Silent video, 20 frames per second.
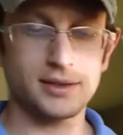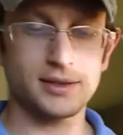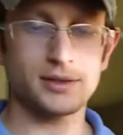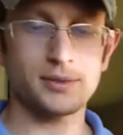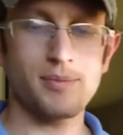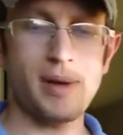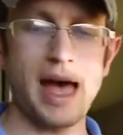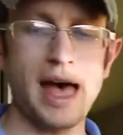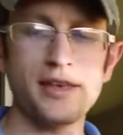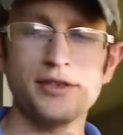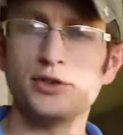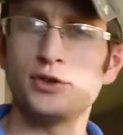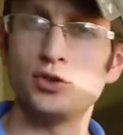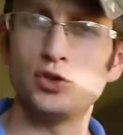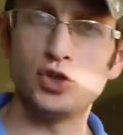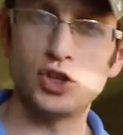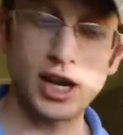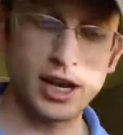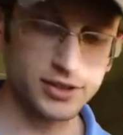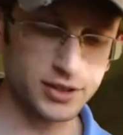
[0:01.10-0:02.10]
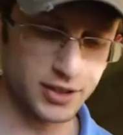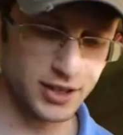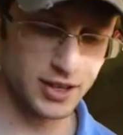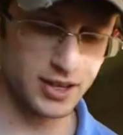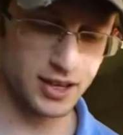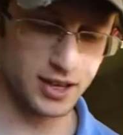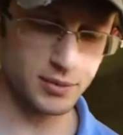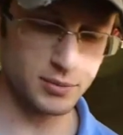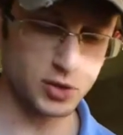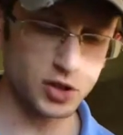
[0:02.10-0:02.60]
is Matthew
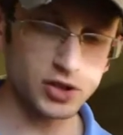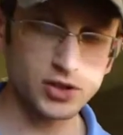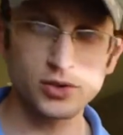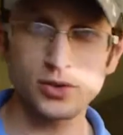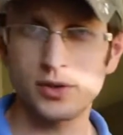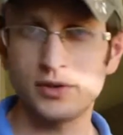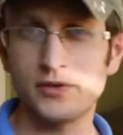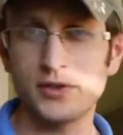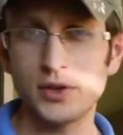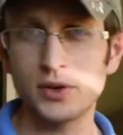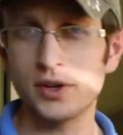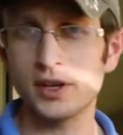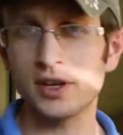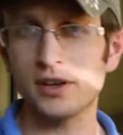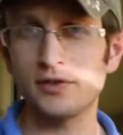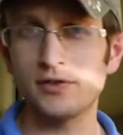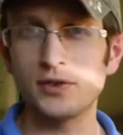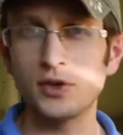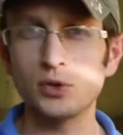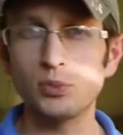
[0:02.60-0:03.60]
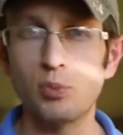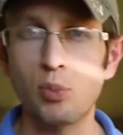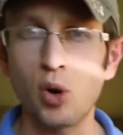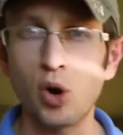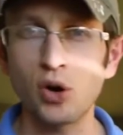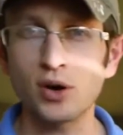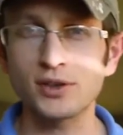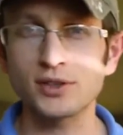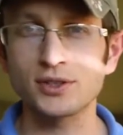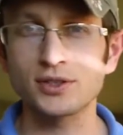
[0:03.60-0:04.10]
Jeske. I'm just reviewing a few
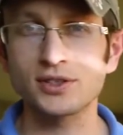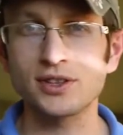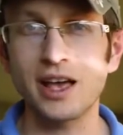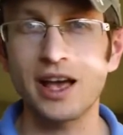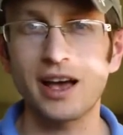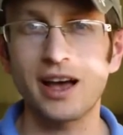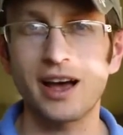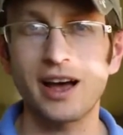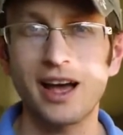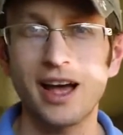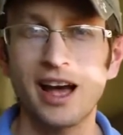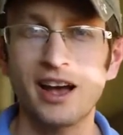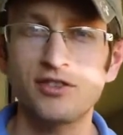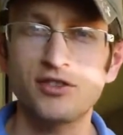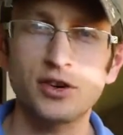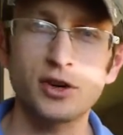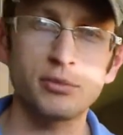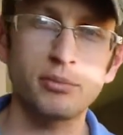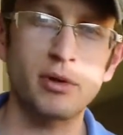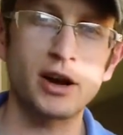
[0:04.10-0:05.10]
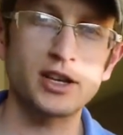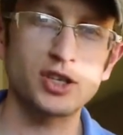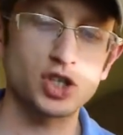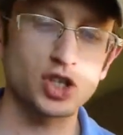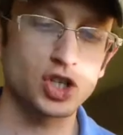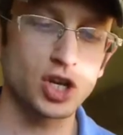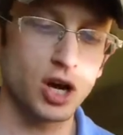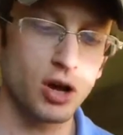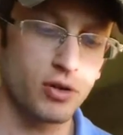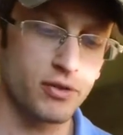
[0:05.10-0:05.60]
books that I have on my
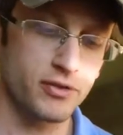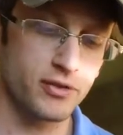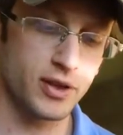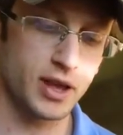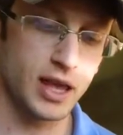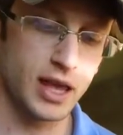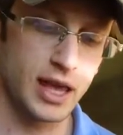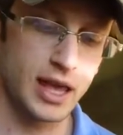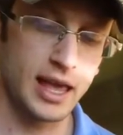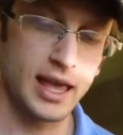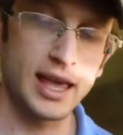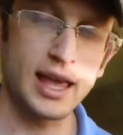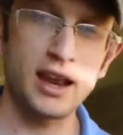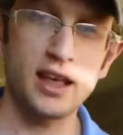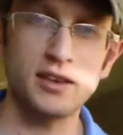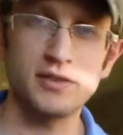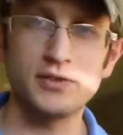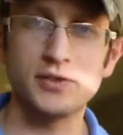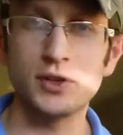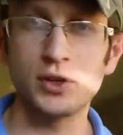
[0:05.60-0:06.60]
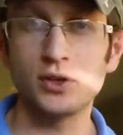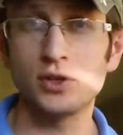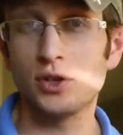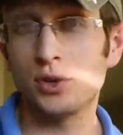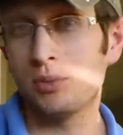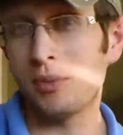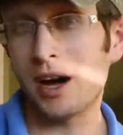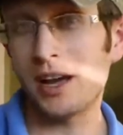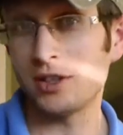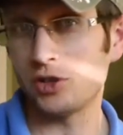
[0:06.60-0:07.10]
shelf and I feel
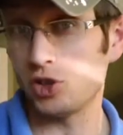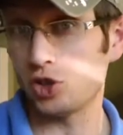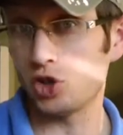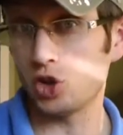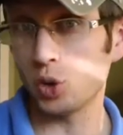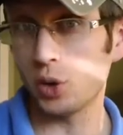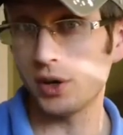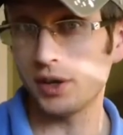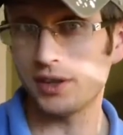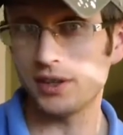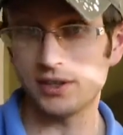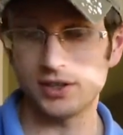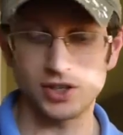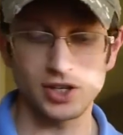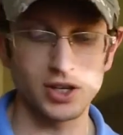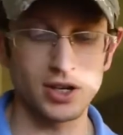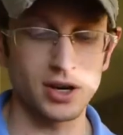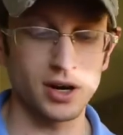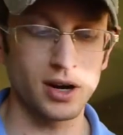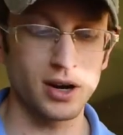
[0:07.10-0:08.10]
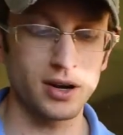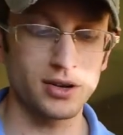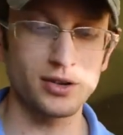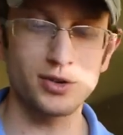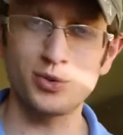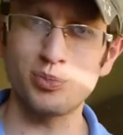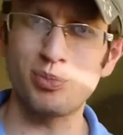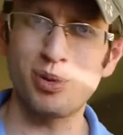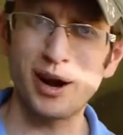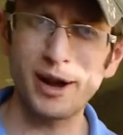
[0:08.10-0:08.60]
you might enjoy this year. You
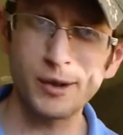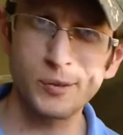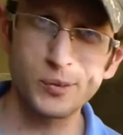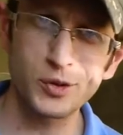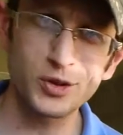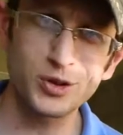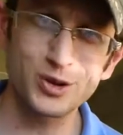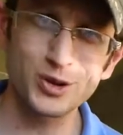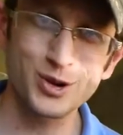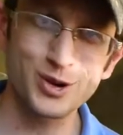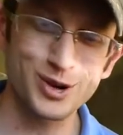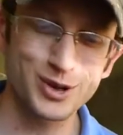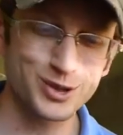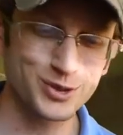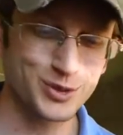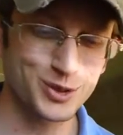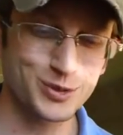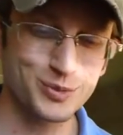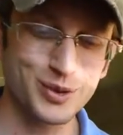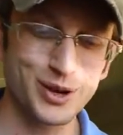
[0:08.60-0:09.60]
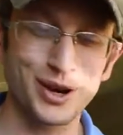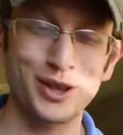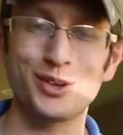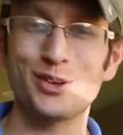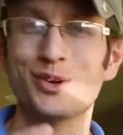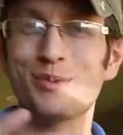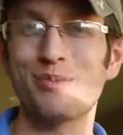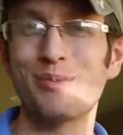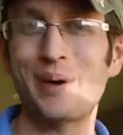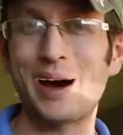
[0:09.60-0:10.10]
can buy them with your Christmas money,
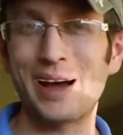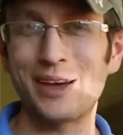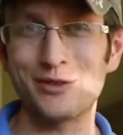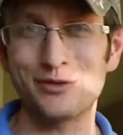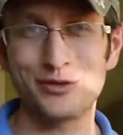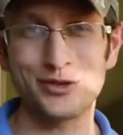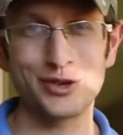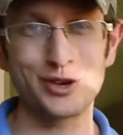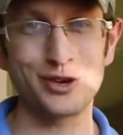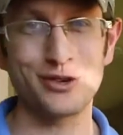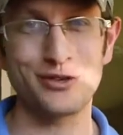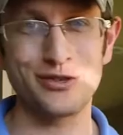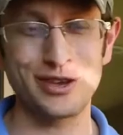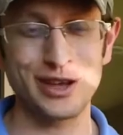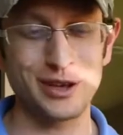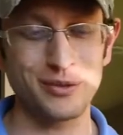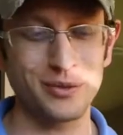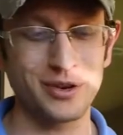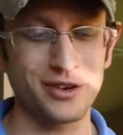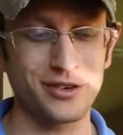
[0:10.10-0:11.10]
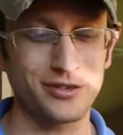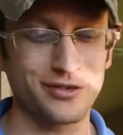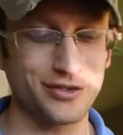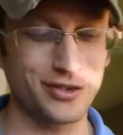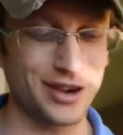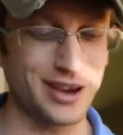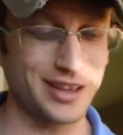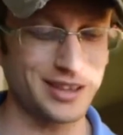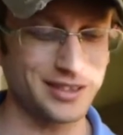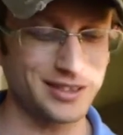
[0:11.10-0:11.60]
you can buy them for your family or
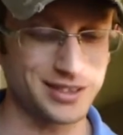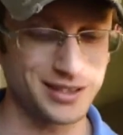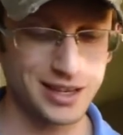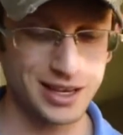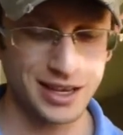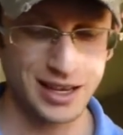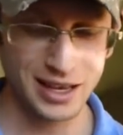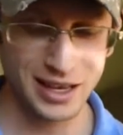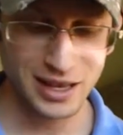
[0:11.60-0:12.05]
friends.